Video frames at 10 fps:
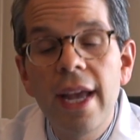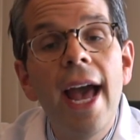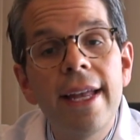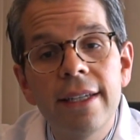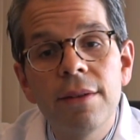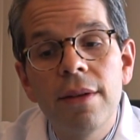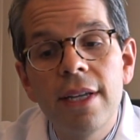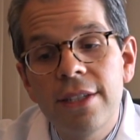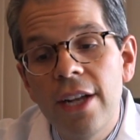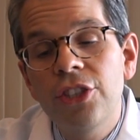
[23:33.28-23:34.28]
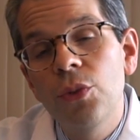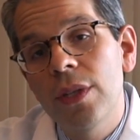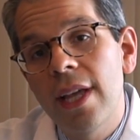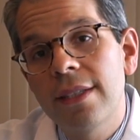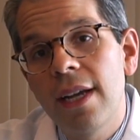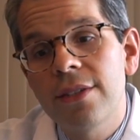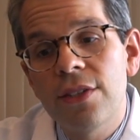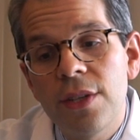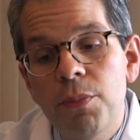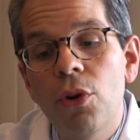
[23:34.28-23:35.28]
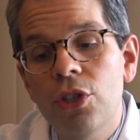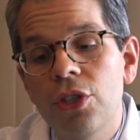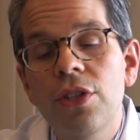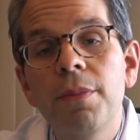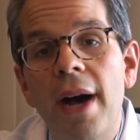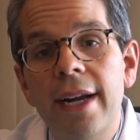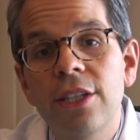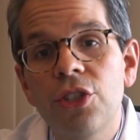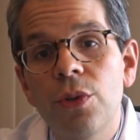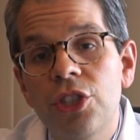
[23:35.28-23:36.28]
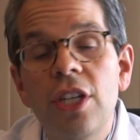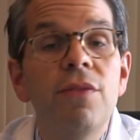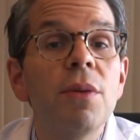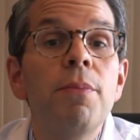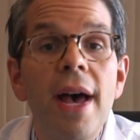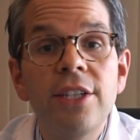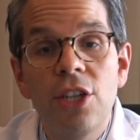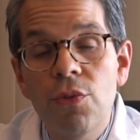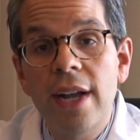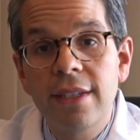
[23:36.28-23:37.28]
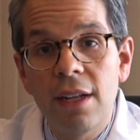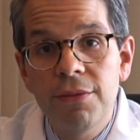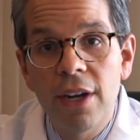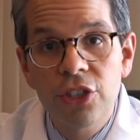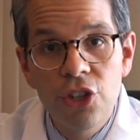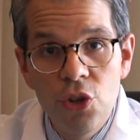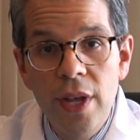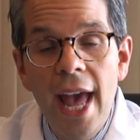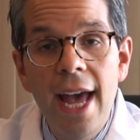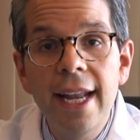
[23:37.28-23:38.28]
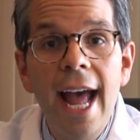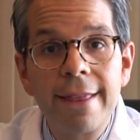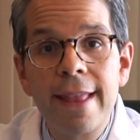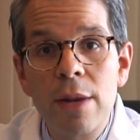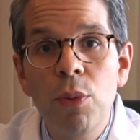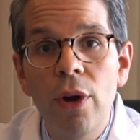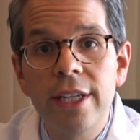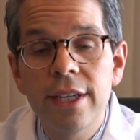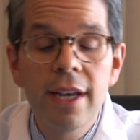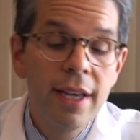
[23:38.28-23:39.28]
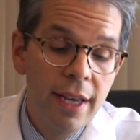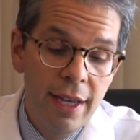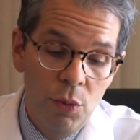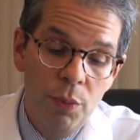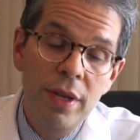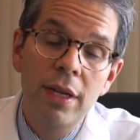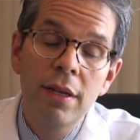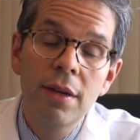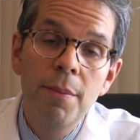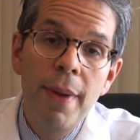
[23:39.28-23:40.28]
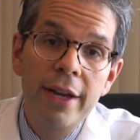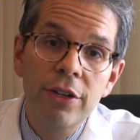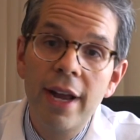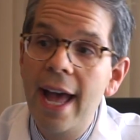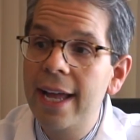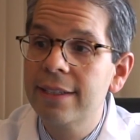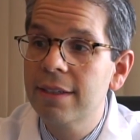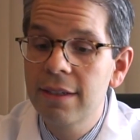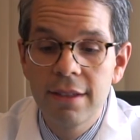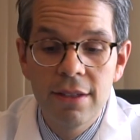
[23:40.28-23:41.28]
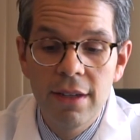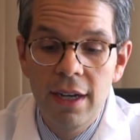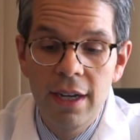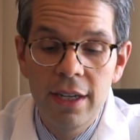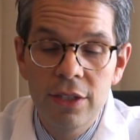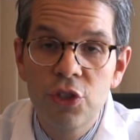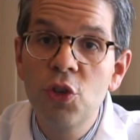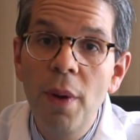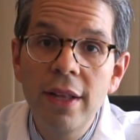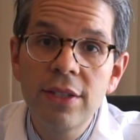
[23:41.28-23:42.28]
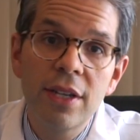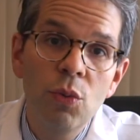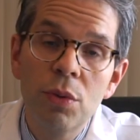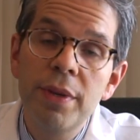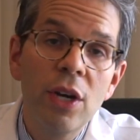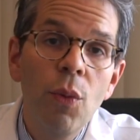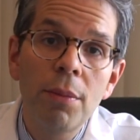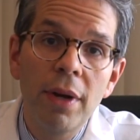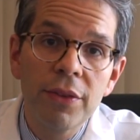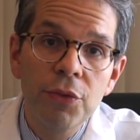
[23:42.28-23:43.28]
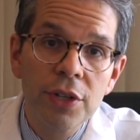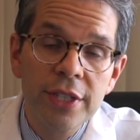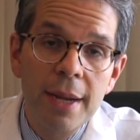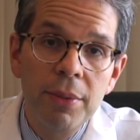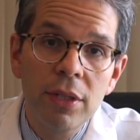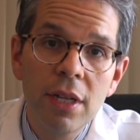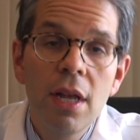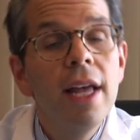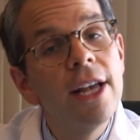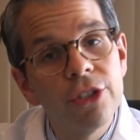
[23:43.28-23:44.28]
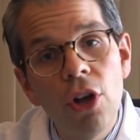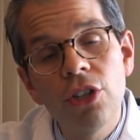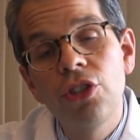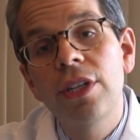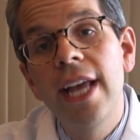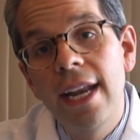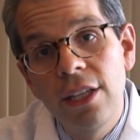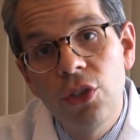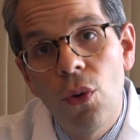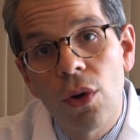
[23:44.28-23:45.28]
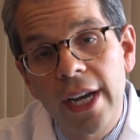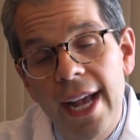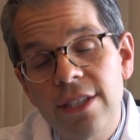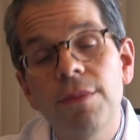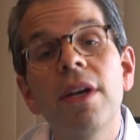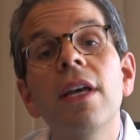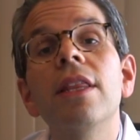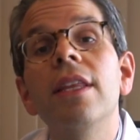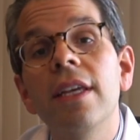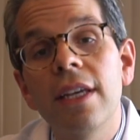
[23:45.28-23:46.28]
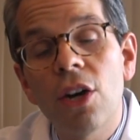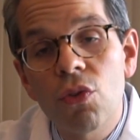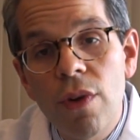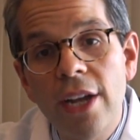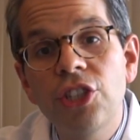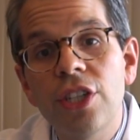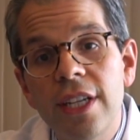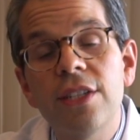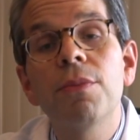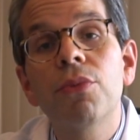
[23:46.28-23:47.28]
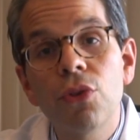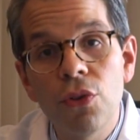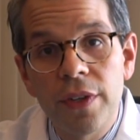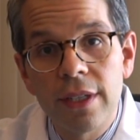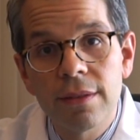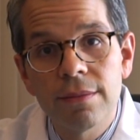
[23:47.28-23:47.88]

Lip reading: and essentially what that does is it pushes the body to achieve the best erectile function you can at that point. It will be better at 2 months than it would be at 1 month, for example. As long as you're getting to orgasm, the erection is improving,